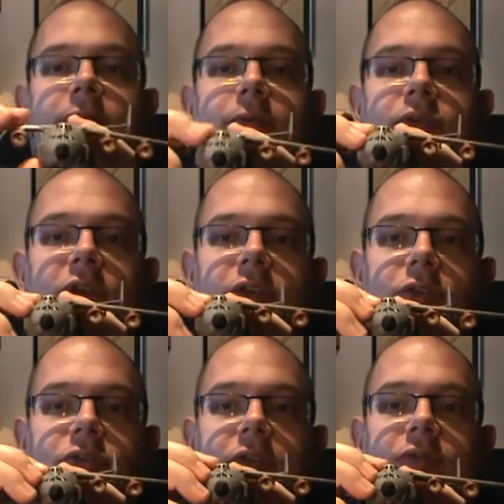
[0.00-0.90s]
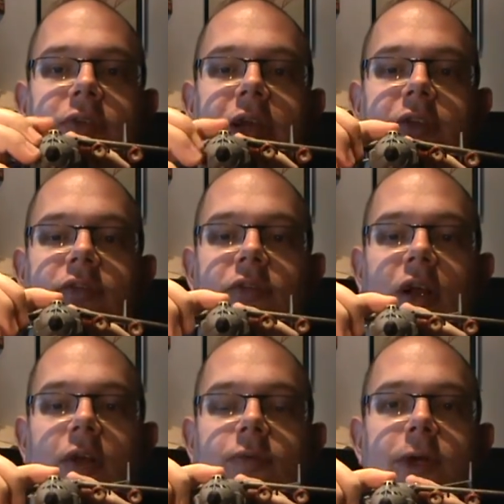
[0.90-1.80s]
which I usually forget
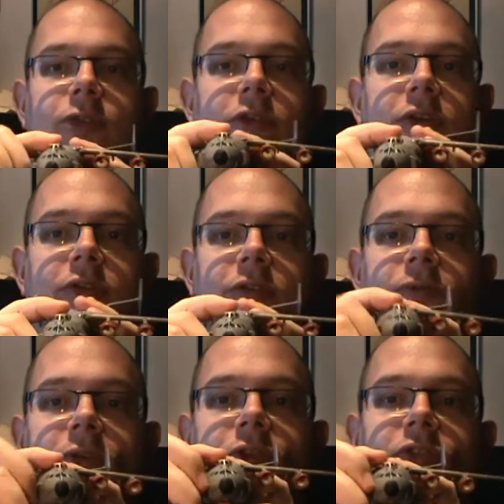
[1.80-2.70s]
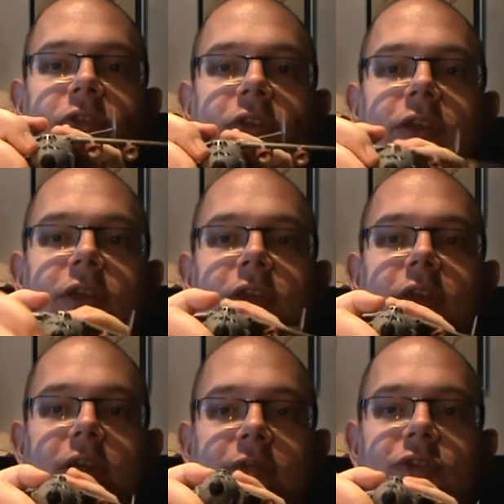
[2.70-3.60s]
halfway, so I do it first,
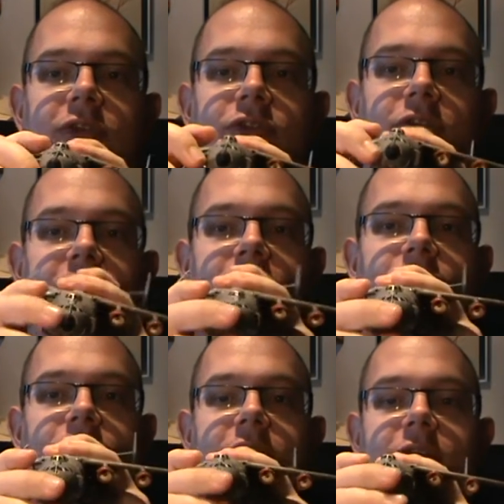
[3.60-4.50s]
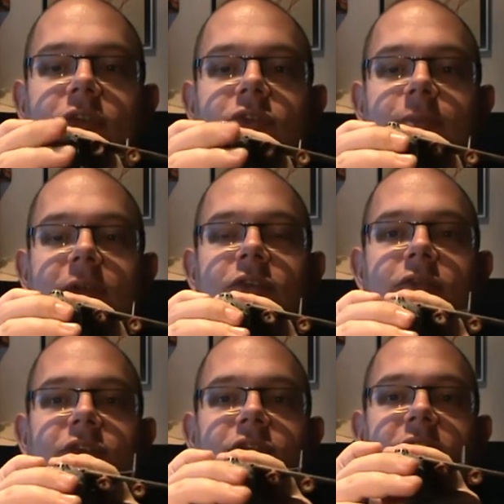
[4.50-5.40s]
which also leads for some
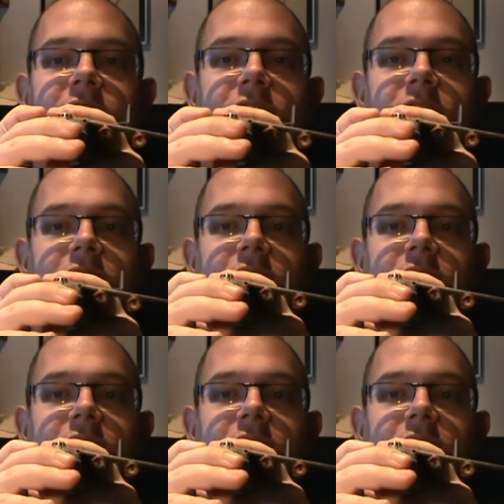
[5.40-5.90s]
interesting